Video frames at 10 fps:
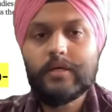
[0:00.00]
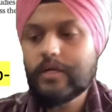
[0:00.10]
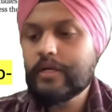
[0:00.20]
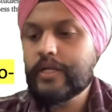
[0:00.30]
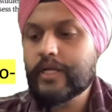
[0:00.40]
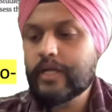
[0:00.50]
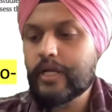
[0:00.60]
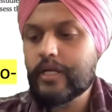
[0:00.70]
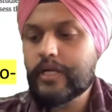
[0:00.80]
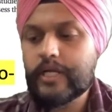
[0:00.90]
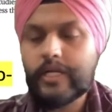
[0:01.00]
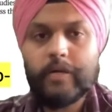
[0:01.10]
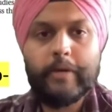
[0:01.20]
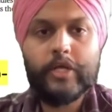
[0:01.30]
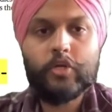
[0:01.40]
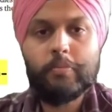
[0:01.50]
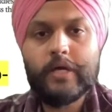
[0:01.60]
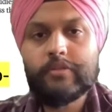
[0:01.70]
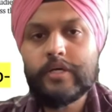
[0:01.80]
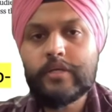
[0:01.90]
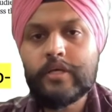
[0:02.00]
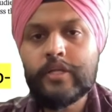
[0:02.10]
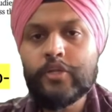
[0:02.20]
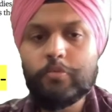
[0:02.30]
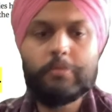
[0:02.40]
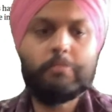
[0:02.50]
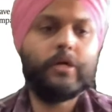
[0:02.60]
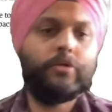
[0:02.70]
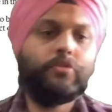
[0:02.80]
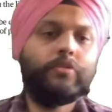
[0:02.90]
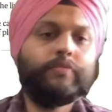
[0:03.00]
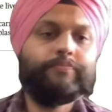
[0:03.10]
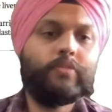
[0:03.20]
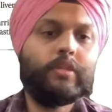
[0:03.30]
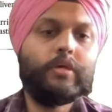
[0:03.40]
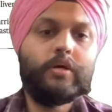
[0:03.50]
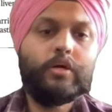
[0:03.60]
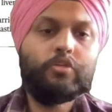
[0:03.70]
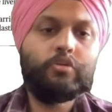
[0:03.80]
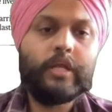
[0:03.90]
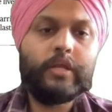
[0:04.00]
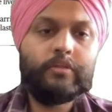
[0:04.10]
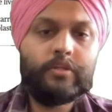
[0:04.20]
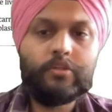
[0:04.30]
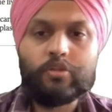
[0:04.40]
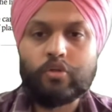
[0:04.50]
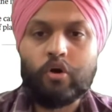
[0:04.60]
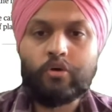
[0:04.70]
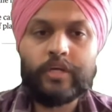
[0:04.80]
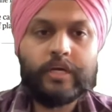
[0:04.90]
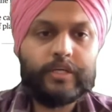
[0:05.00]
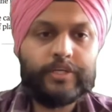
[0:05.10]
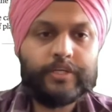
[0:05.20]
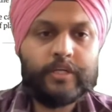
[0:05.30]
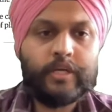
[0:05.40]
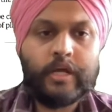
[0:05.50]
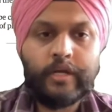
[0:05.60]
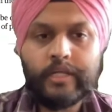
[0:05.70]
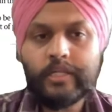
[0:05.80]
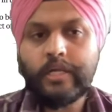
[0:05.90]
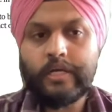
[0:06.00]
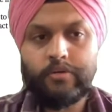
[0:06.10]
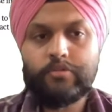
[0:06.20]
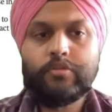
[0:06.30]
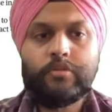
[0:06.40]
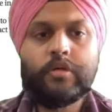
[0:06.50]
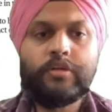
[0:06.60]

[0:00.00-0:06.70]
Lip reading: Detecting microplastics in human bloods. So there is this organization in Netherlands, a